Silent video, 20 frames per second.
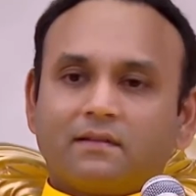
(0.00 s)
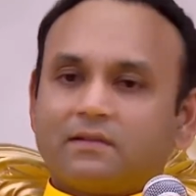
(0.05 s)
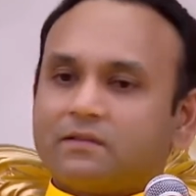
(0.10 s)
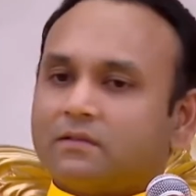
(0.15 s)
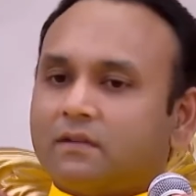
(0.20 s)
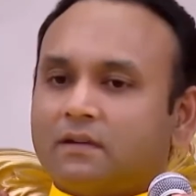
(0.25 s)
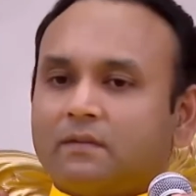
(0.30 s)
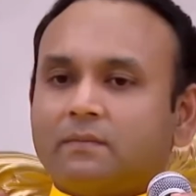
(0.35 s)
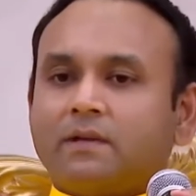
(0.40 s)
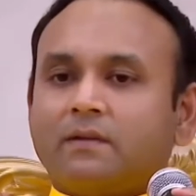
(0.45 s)
It
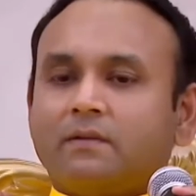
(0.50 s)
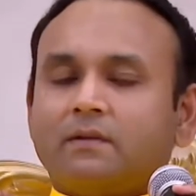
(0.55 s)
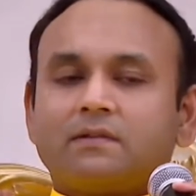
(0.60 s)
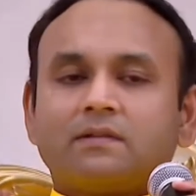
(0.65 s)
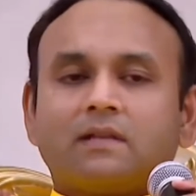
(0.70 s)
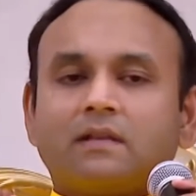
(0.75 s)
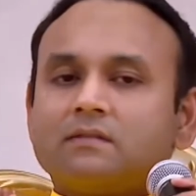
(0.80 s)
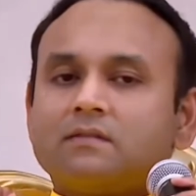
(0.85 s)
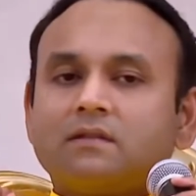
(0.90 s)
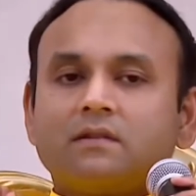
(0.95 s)
should not, because your
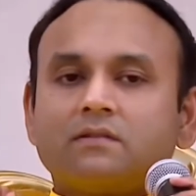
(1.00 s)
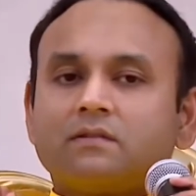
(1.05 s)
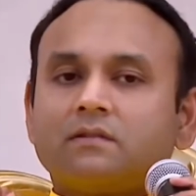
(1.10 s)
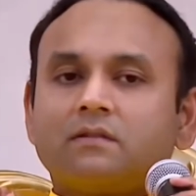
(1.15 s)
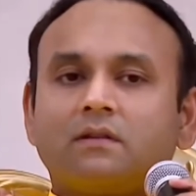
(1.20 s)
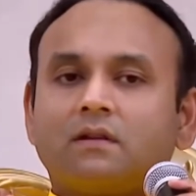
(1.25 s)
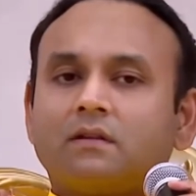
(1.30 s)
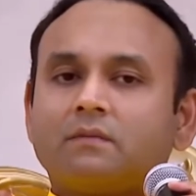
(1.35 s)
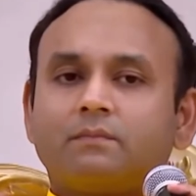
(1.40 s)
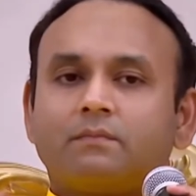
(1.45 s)
senses should
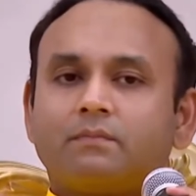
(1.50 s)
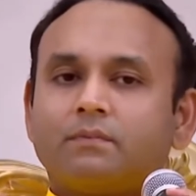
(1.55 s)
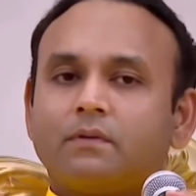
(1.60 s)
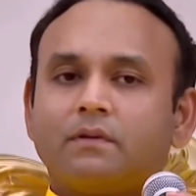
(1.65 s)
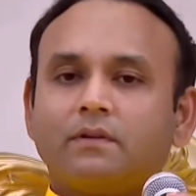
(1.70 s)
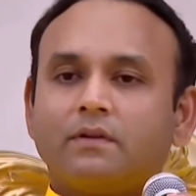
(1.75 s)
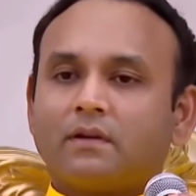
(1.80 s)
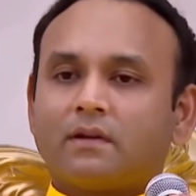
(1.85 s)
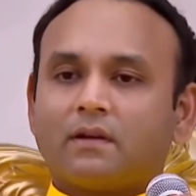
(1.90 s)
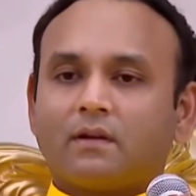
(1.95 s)
not pull
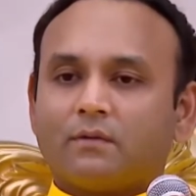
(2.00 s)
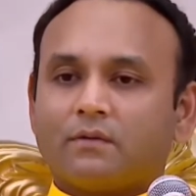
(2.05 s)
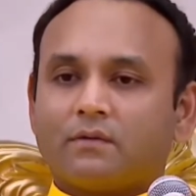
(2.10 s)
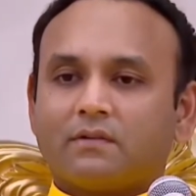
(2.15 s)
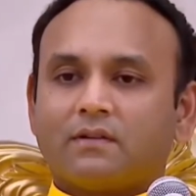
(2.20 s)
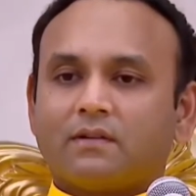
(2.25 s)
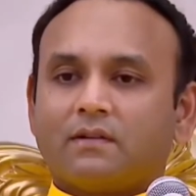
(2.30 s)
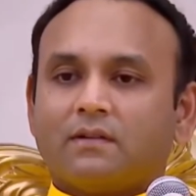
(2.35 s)
you around.